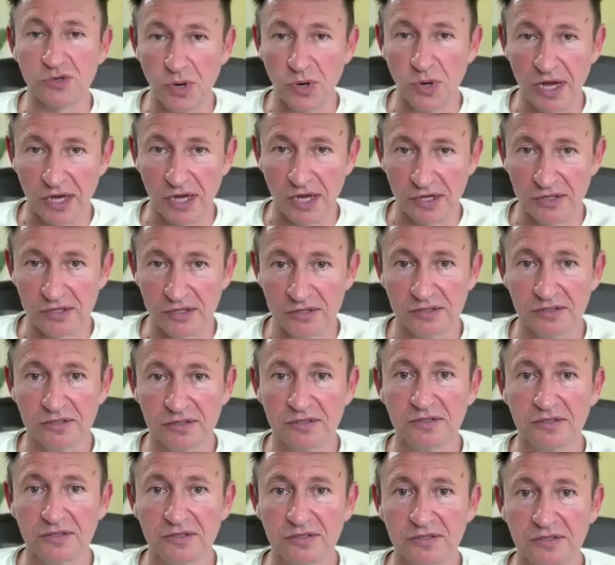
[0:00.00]
way
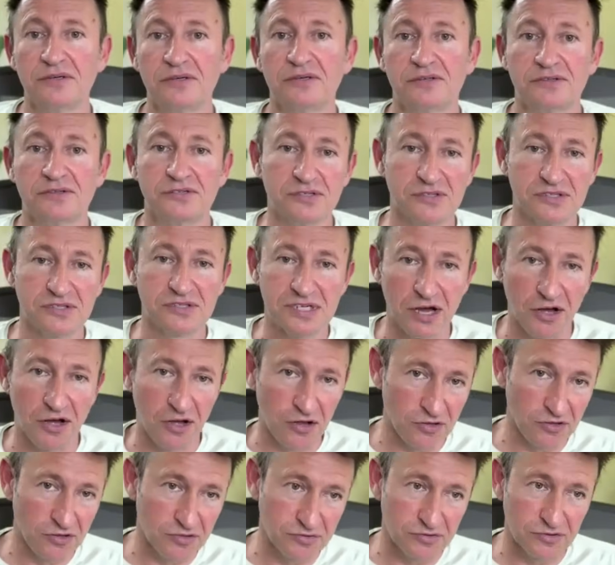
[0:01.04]
to
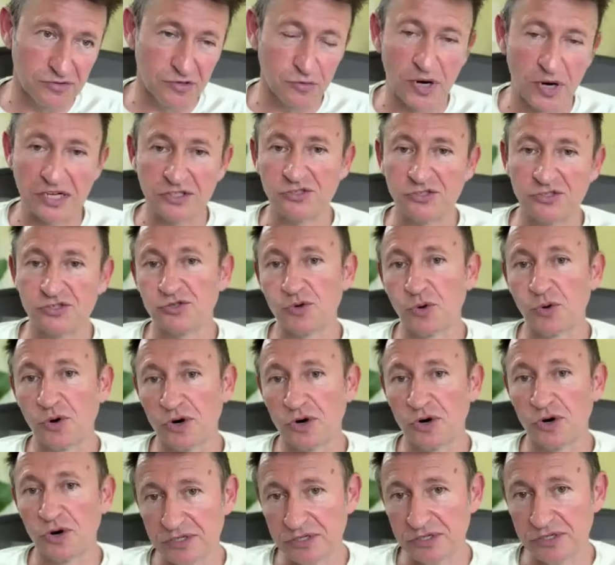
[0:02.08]
tell the right
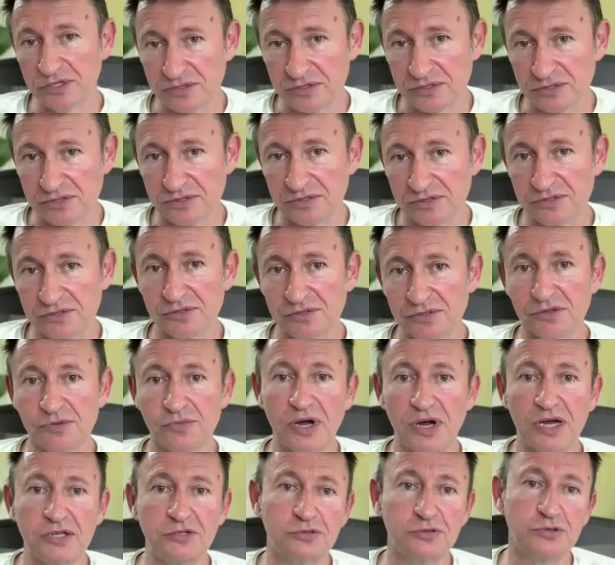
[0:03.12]
stories to the
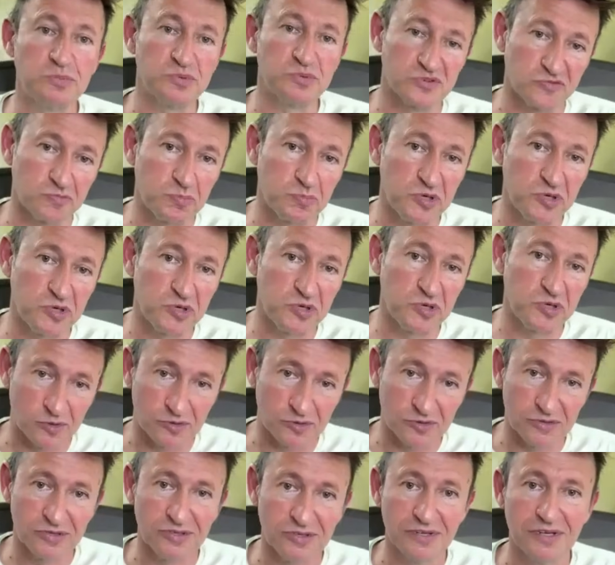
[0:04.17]
right groups of
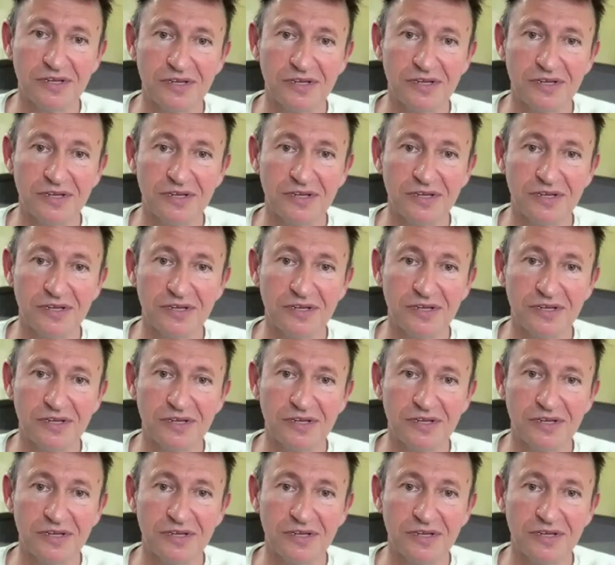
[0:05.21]
people